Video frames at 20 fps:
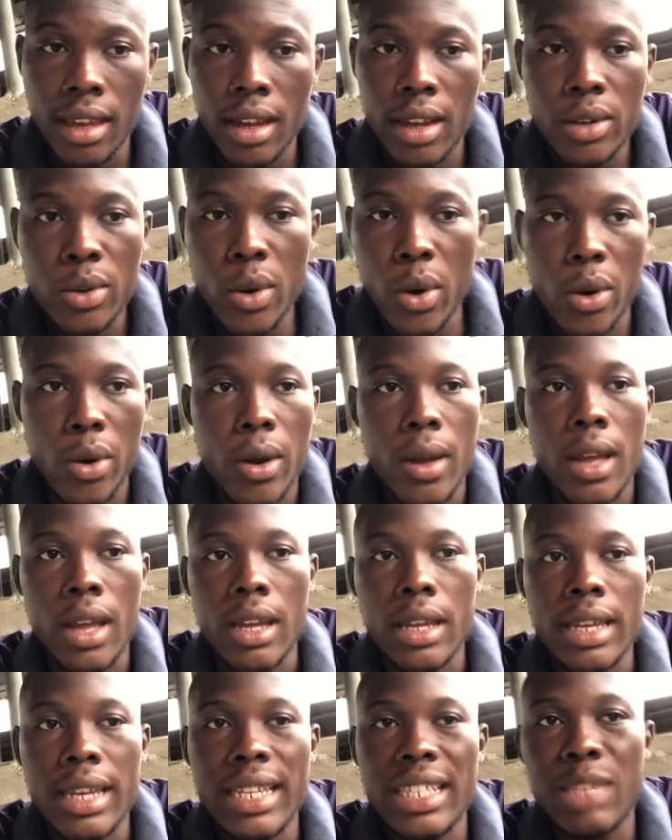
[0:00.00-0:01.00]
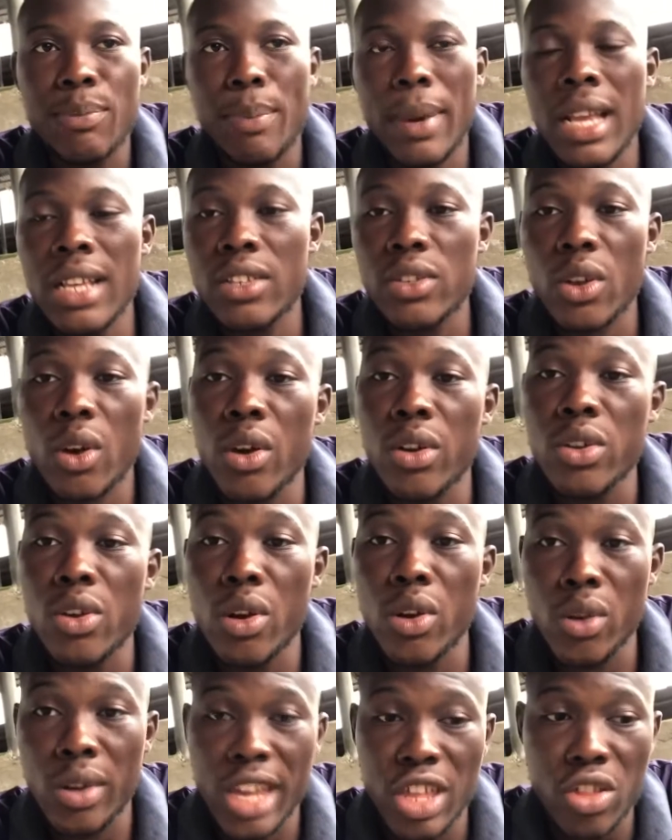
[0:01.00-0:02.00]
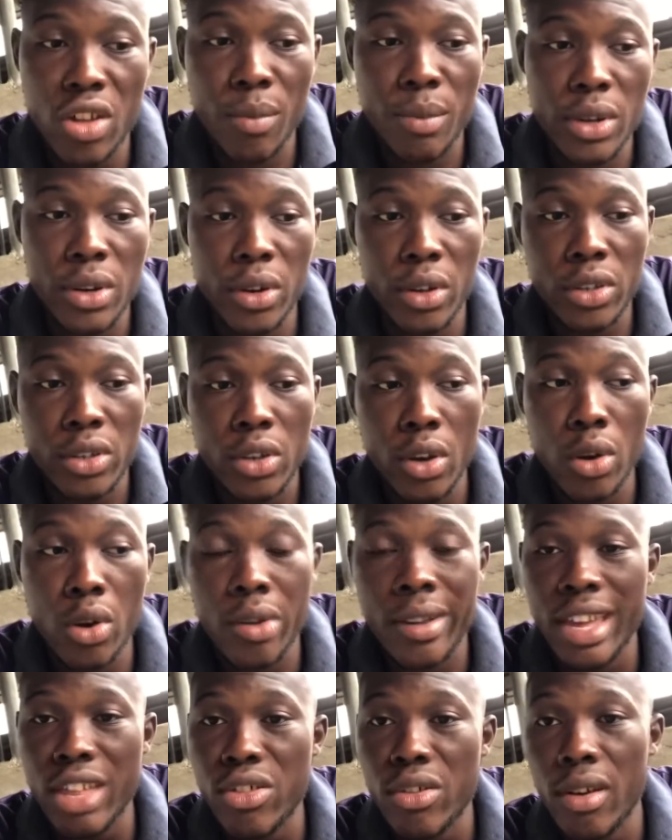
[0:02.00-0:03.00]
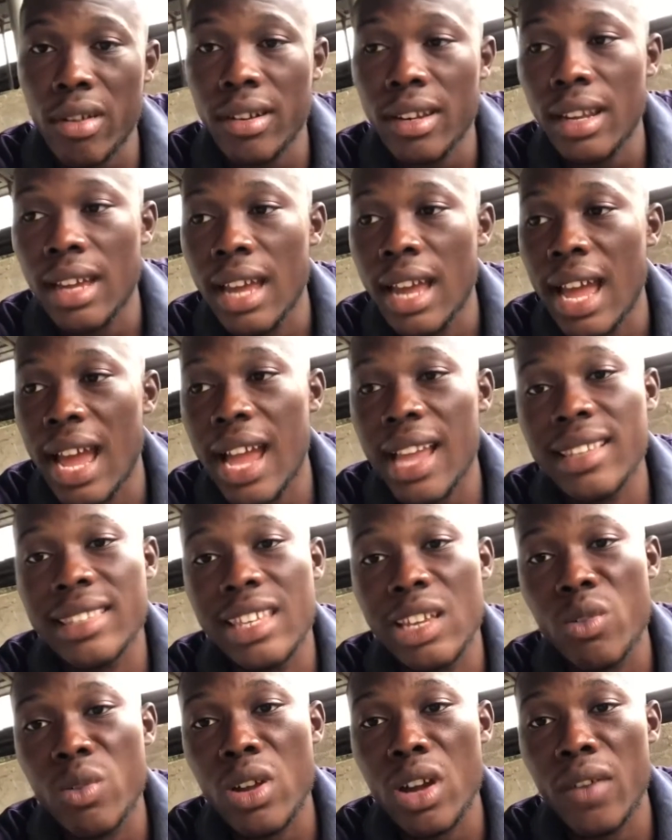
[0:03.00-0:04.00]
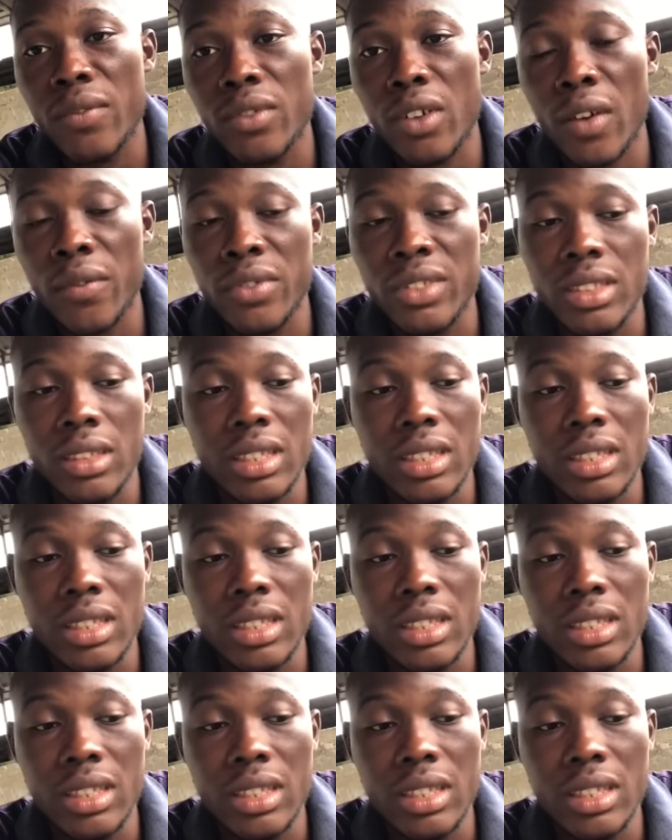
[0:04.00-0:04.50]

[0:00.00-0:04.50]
No, it depends on your location, because your location has a way of